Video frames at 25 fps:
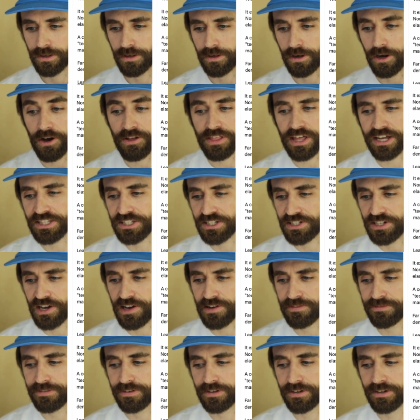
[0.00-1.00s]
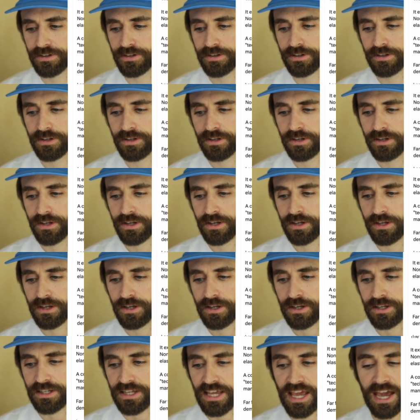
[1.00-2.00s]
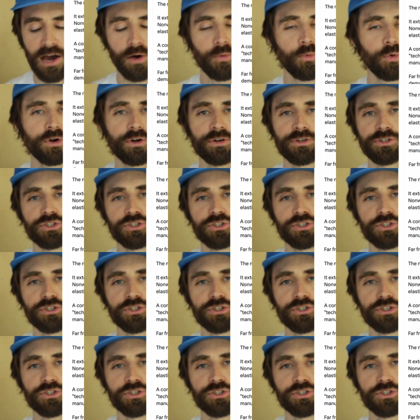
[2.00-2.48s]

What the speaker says: all that stuff, yeah, we're